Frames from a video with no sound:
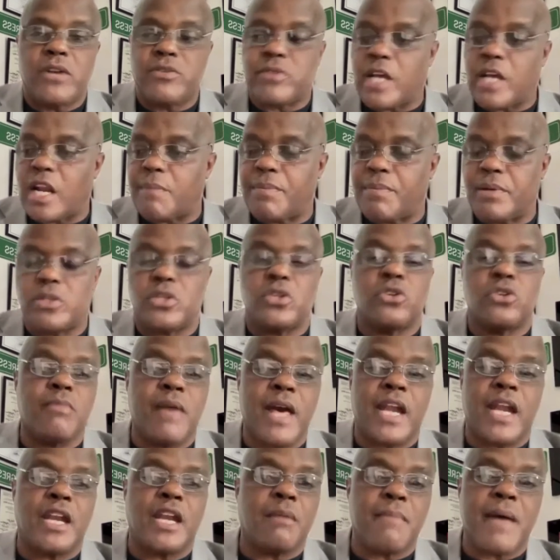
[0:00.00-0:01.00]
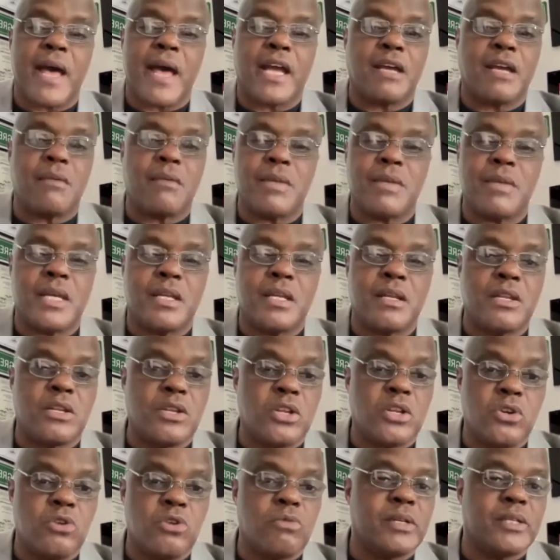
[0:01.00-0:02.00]
try to put the humanity back in being
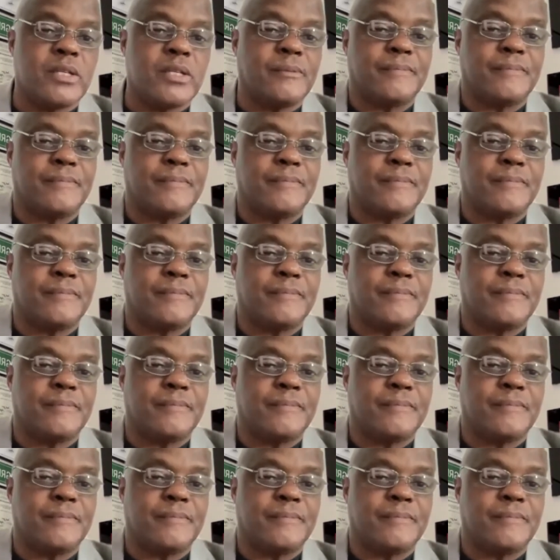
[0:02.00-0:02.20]
human.